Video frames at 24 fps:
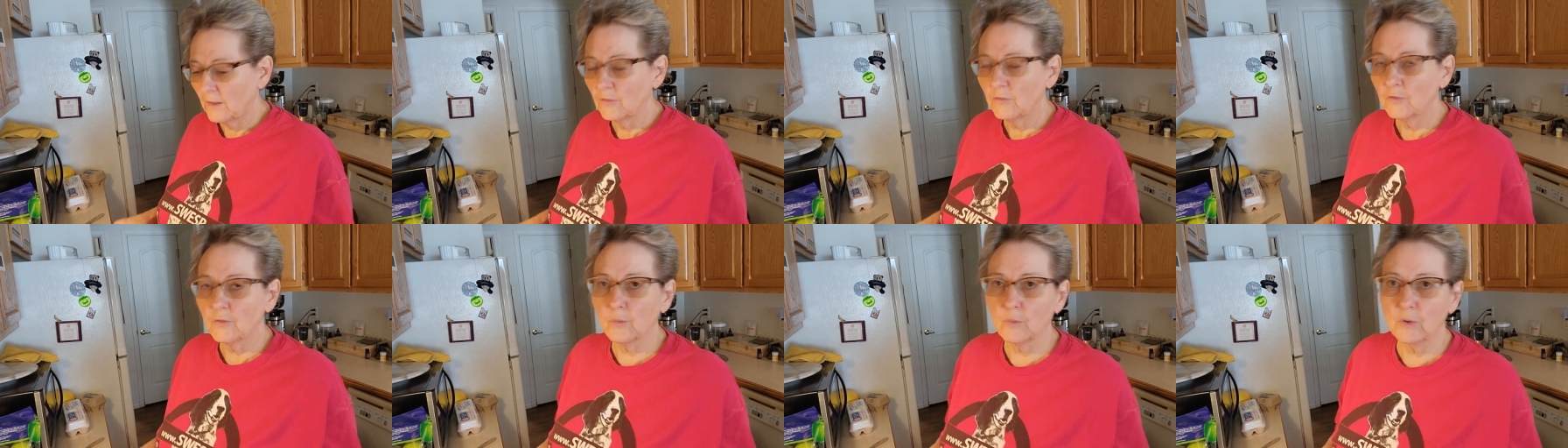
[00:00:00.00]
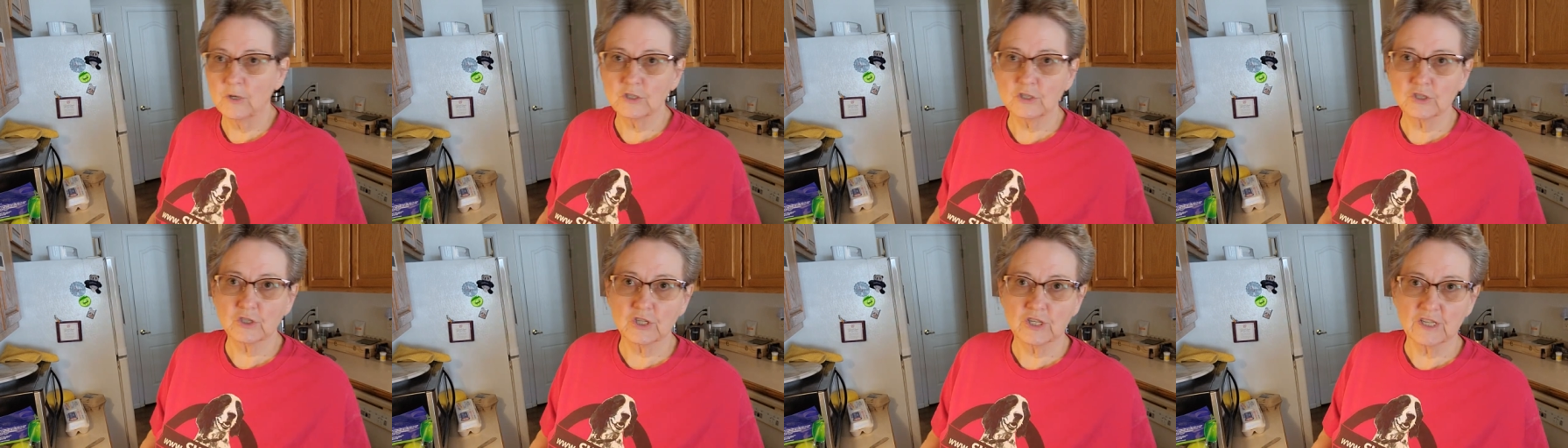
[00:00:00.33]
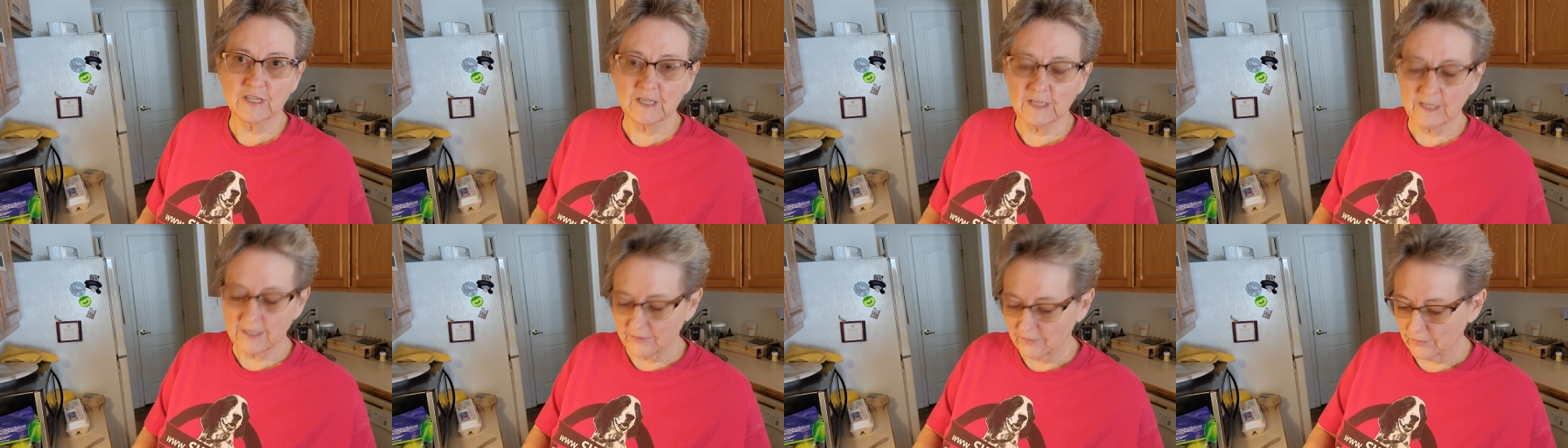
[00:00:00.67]
The ones you can
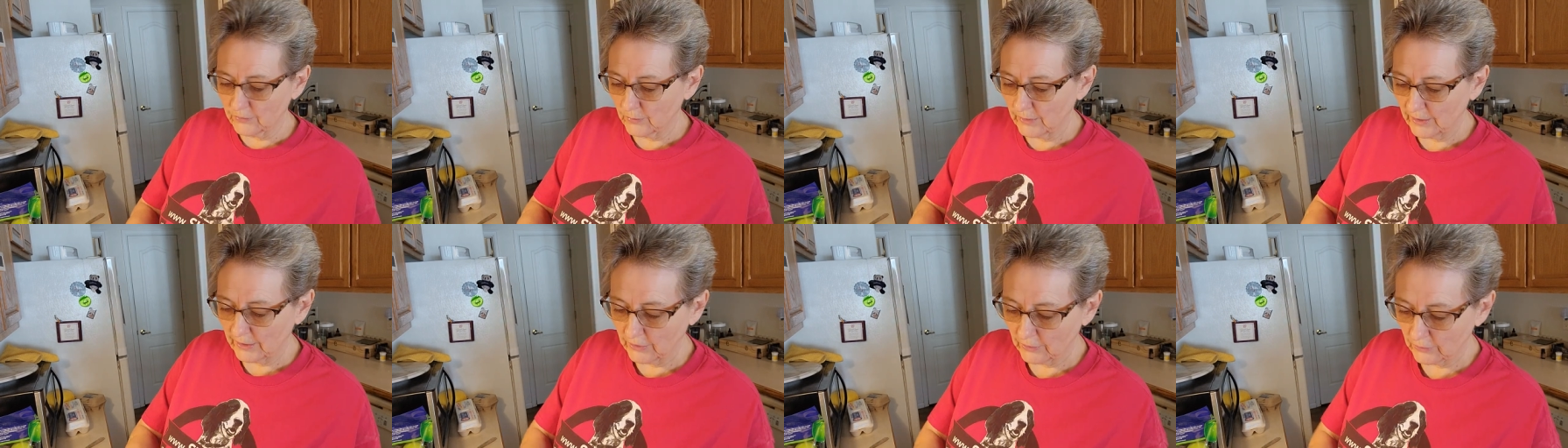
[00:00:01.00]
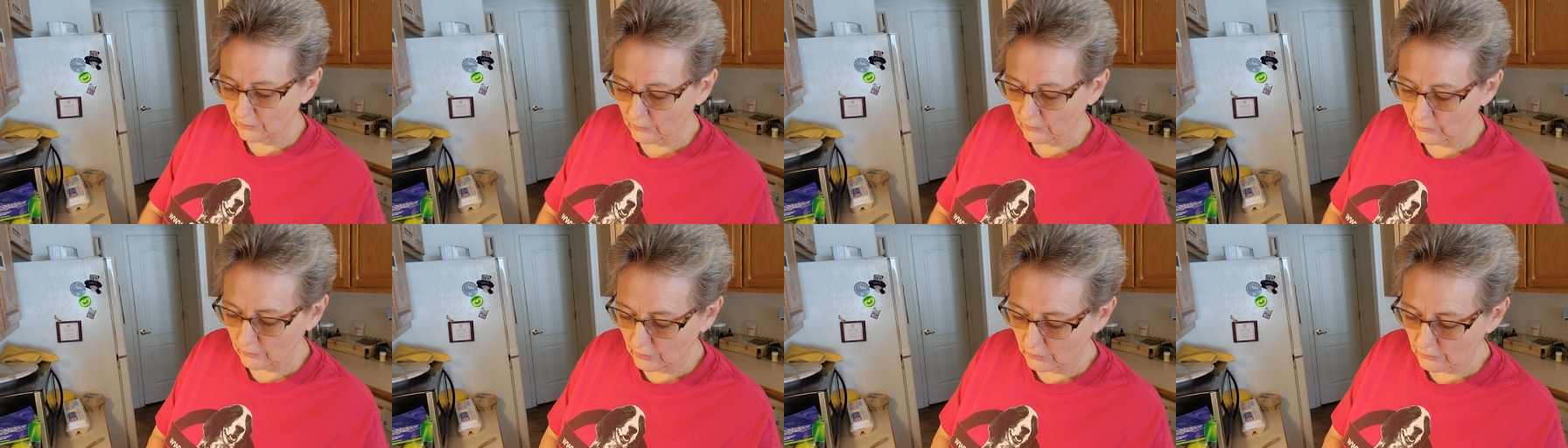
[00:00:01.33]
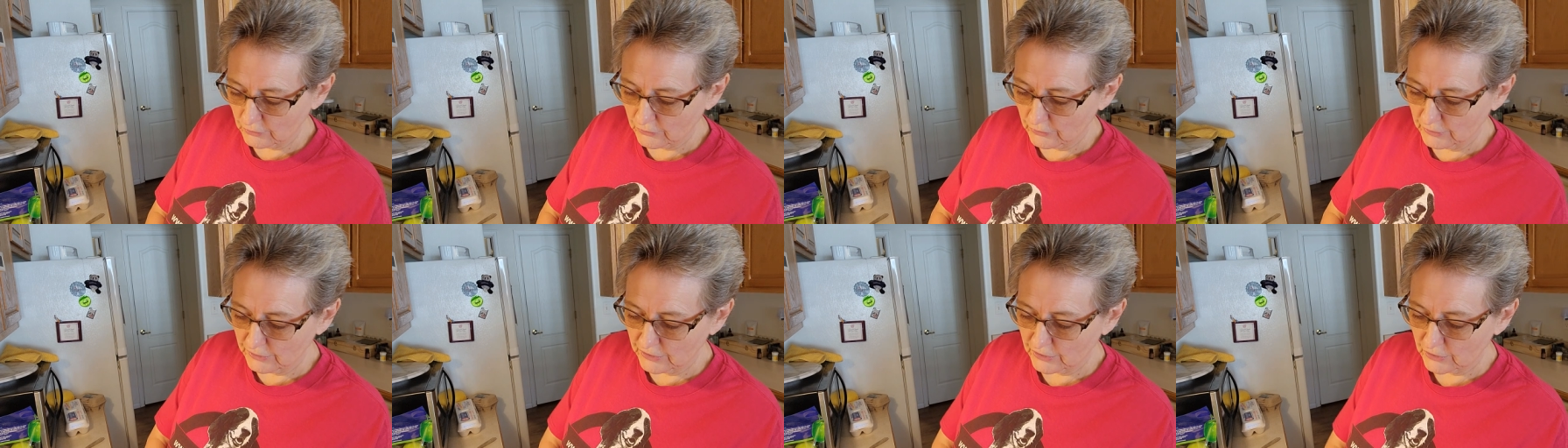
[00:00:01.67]
get at the regular
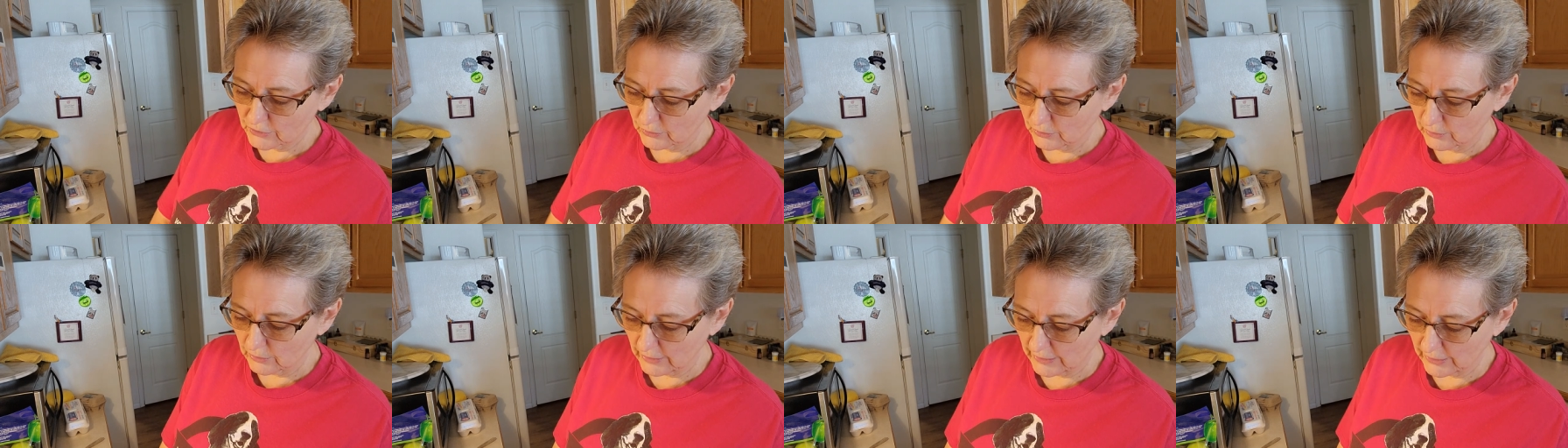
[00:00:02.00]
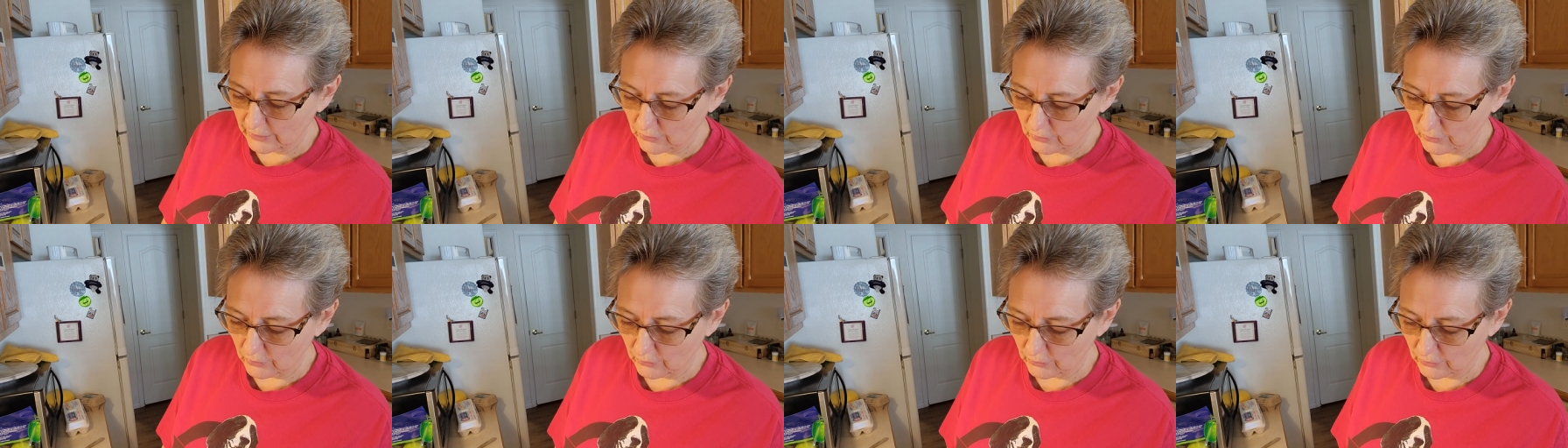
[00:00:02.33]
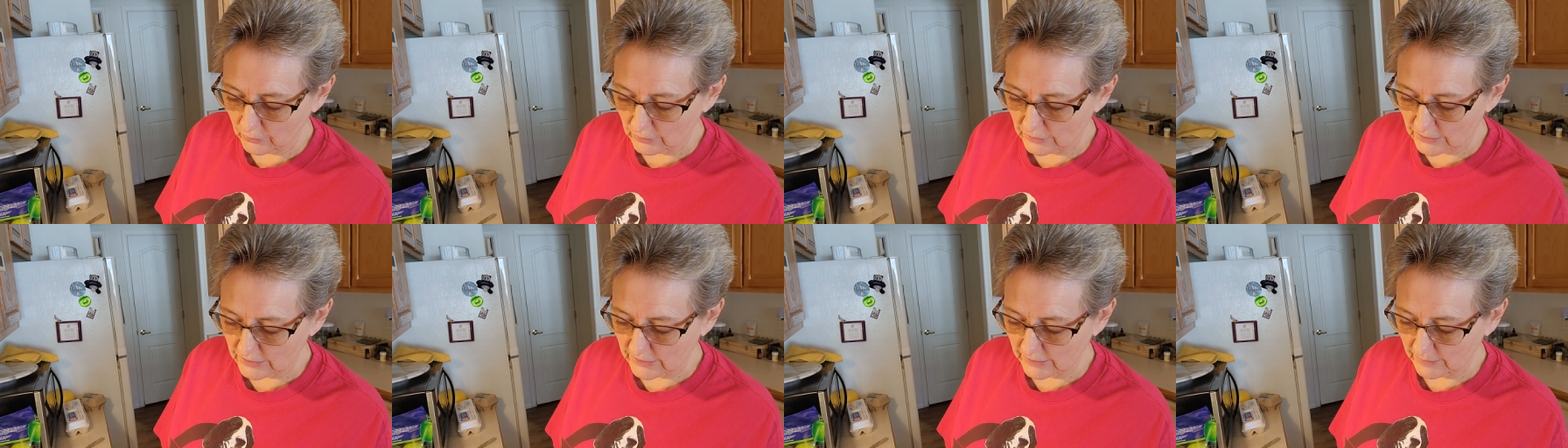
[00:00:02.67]
grocery store like
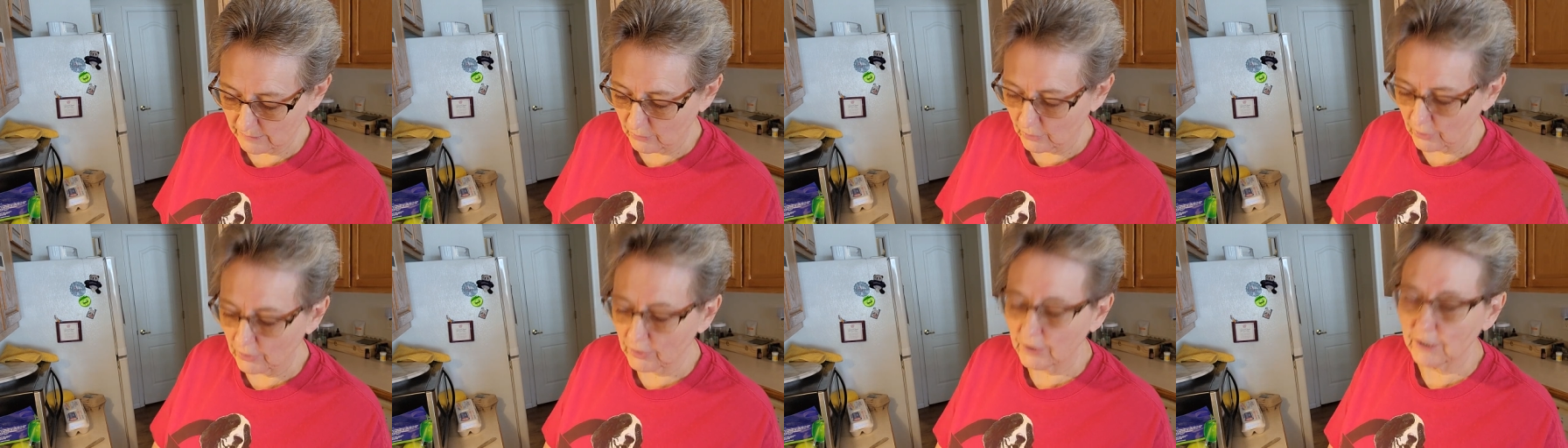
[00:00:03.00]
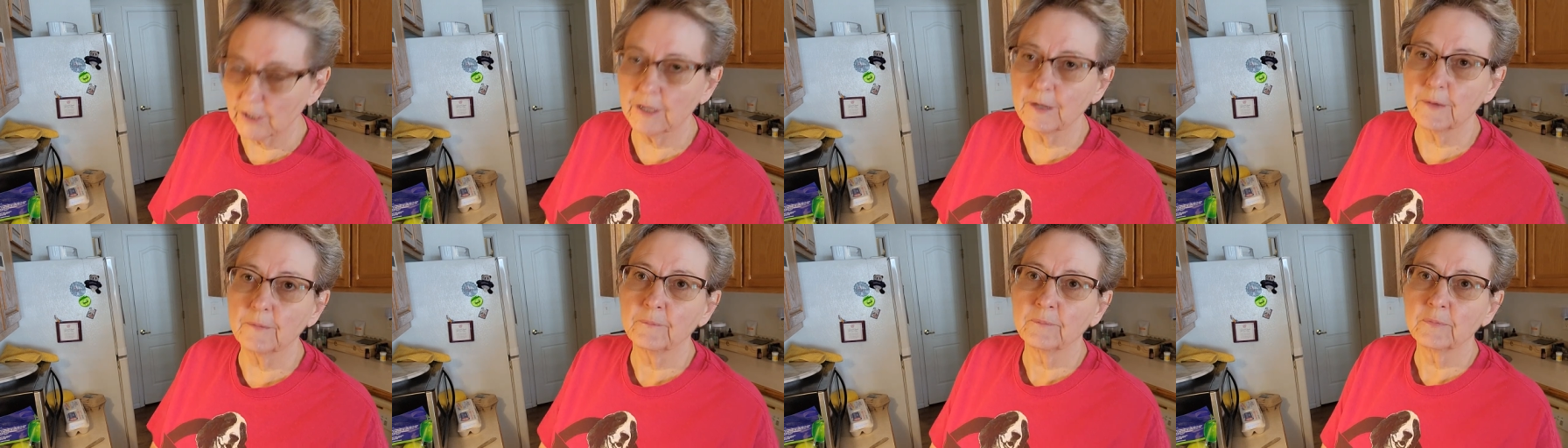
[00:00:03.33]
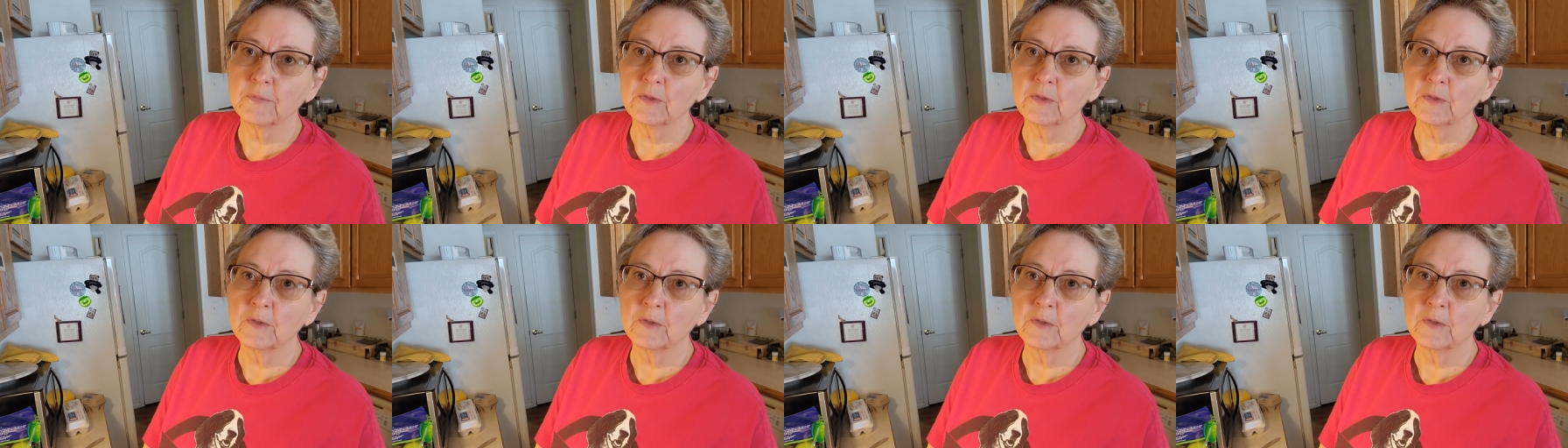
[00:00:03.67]
Kroger, City Market,